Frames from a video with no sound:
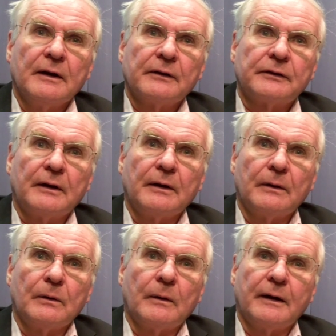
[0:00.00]

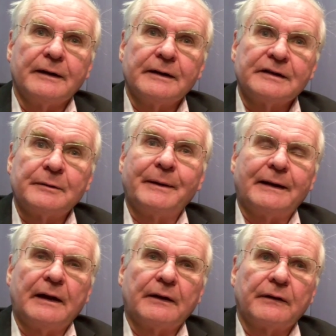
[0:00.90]
So it's a bit
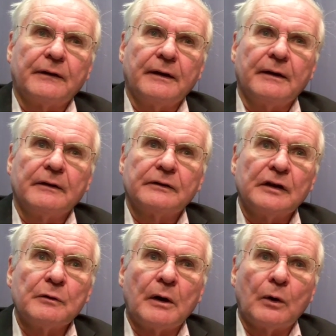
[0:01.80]
like the
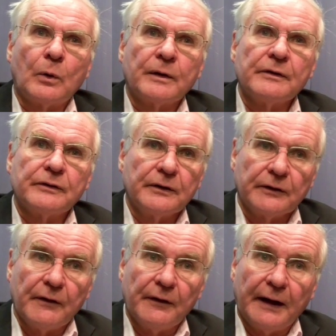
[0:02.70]
cinema audiences
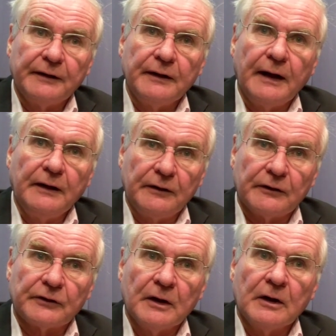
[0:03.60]
in the
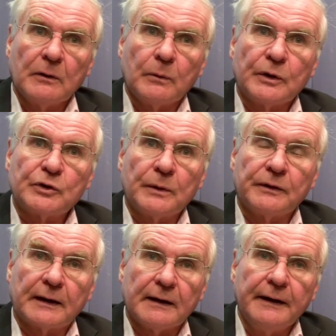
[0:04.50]
1980s, which were
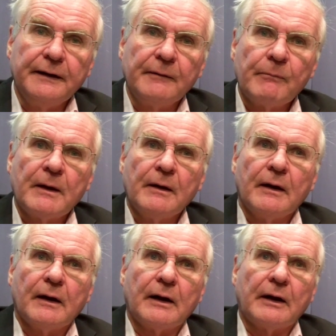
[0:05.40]
declining,
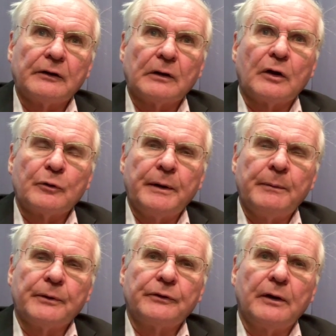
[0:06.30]
and a lot of
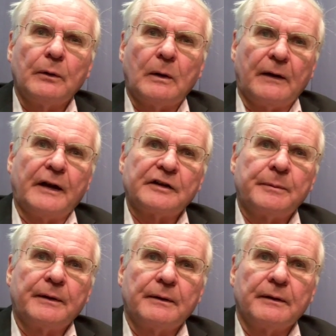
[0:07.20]
people said, well, that's
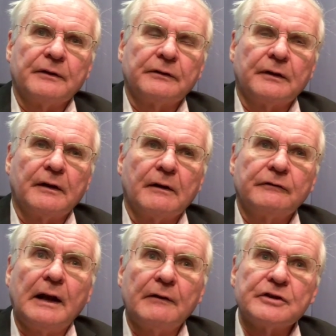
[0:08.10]
because of
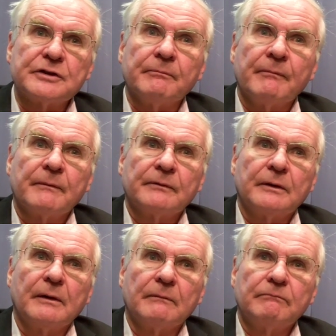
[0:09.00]
television.
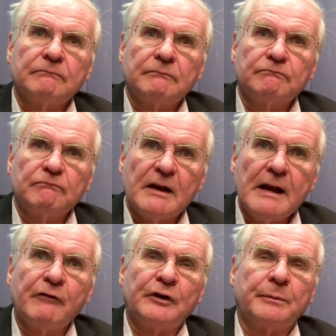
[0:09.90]
So
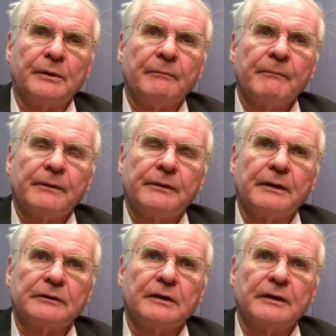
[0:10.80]
inevitable
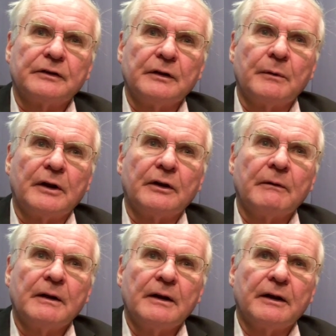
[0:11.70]
that cinema
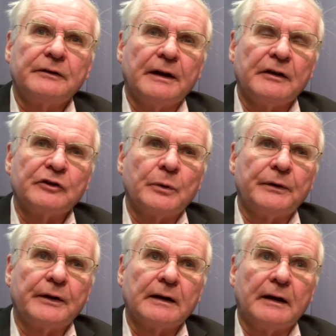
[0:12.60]
attendance will
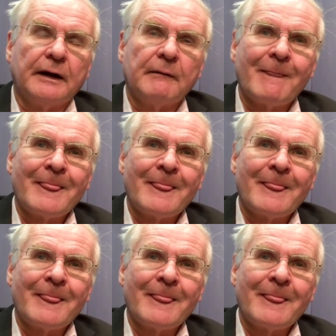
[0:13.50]
decline.